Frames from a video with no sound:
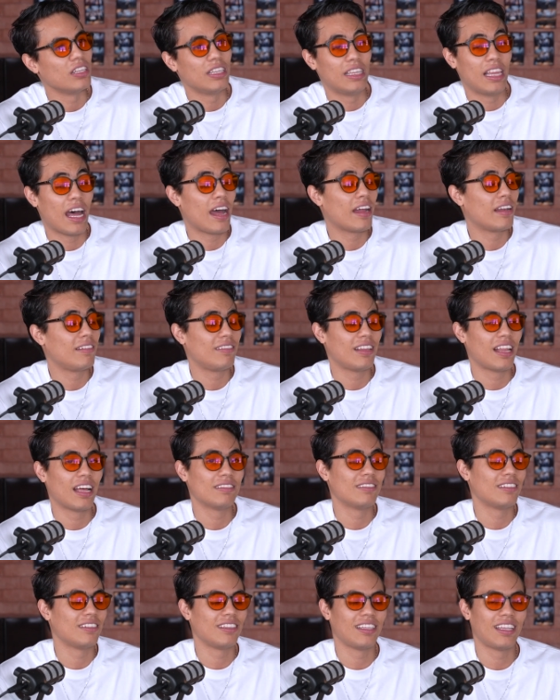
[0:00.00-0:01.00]

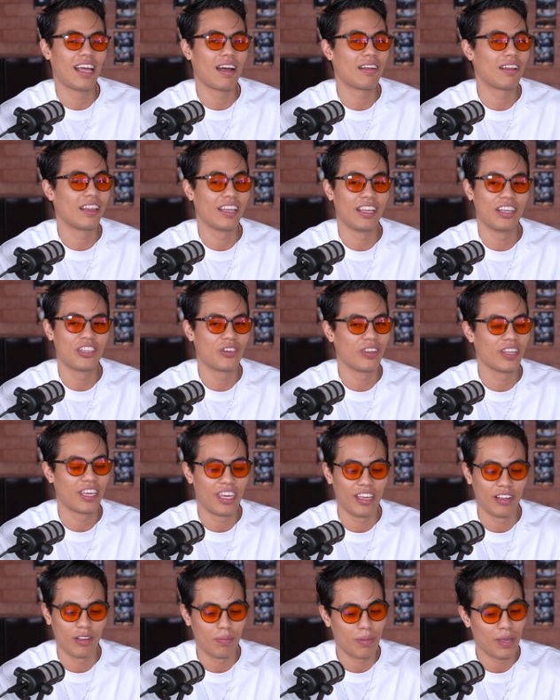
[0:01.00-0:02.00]
That literally
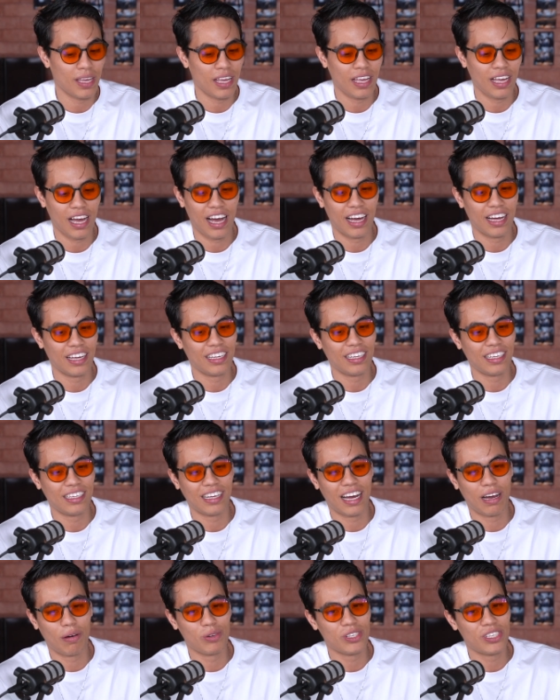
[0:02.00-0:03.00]
killed me.
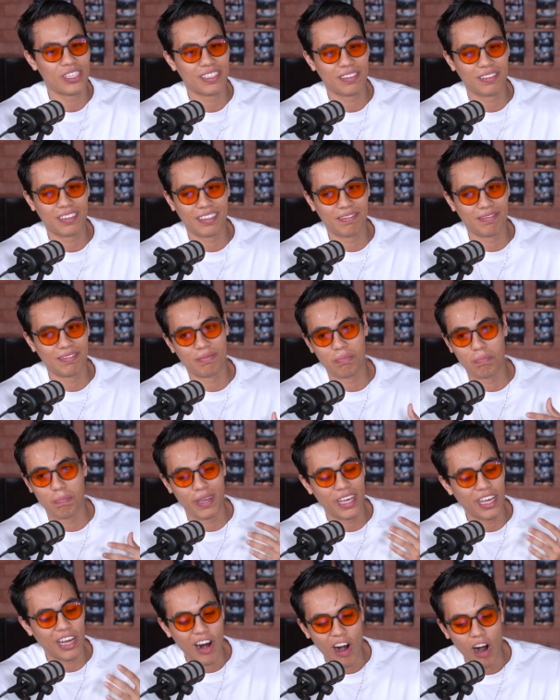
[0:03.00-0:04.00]
I was
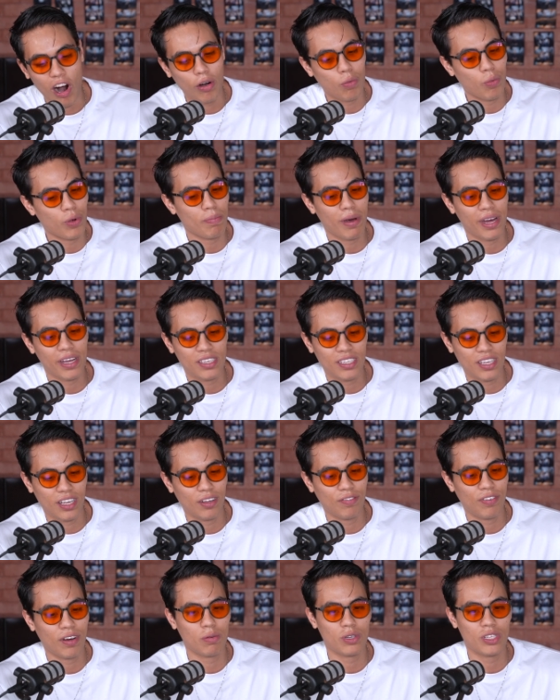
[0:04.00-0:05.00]
being hard with
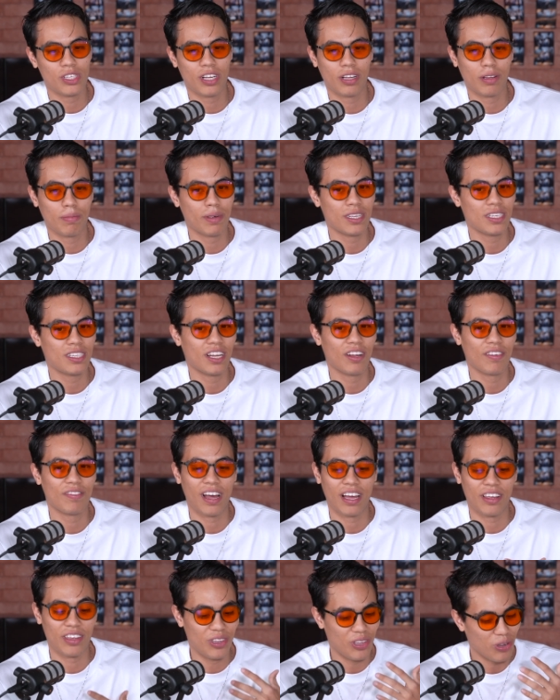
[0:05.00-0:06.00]
myself. I was telling myself,
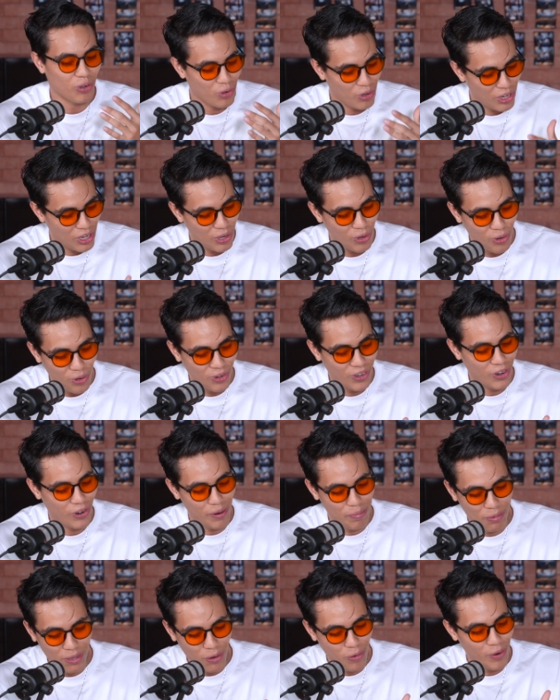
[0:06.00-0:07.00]
you knew
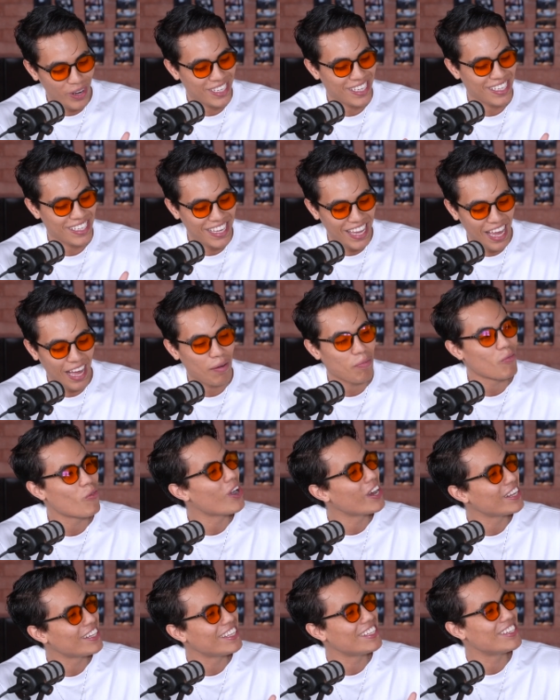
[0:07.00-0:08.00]
crypto was a scam.
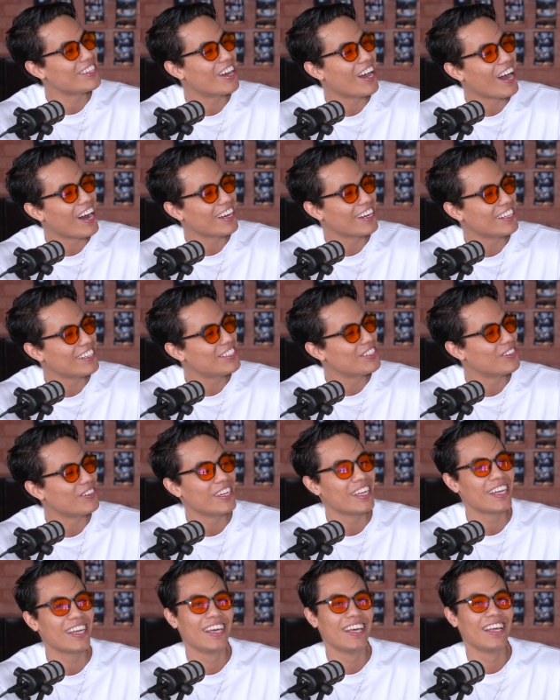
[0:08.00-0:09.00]
Why did you got into
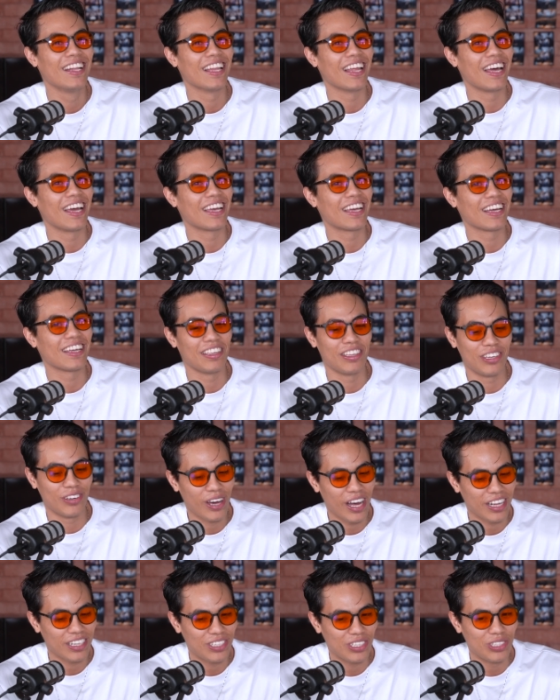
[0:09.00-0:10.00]
it? Like you
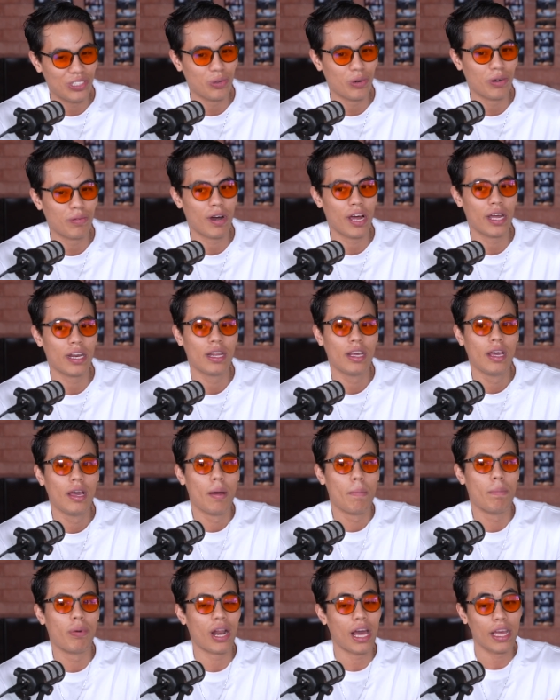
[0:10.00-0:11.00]
had to do it right.
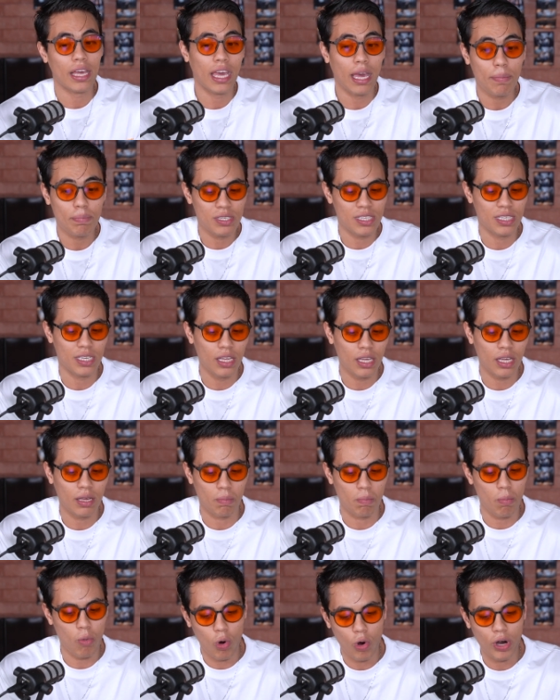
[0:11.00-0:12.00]
But I kept
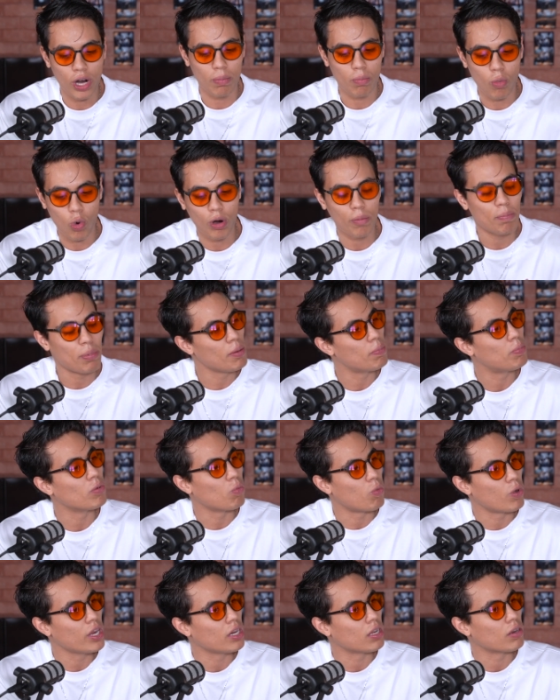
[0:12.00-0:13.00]
seeing more and more people
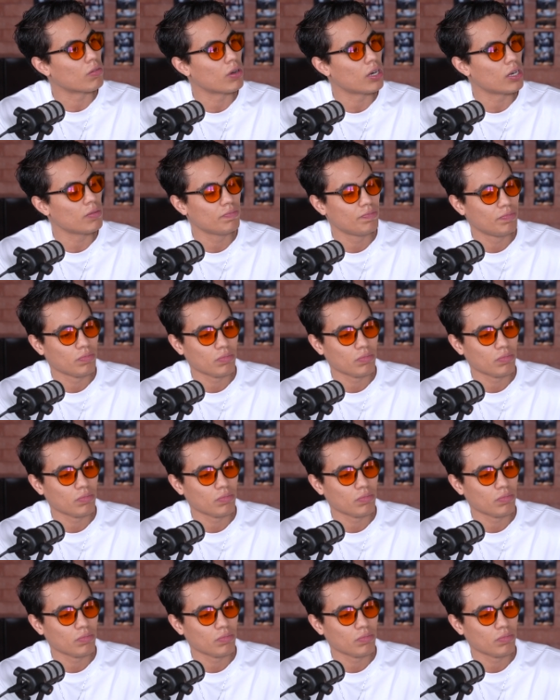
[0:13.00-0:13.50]
winning, right?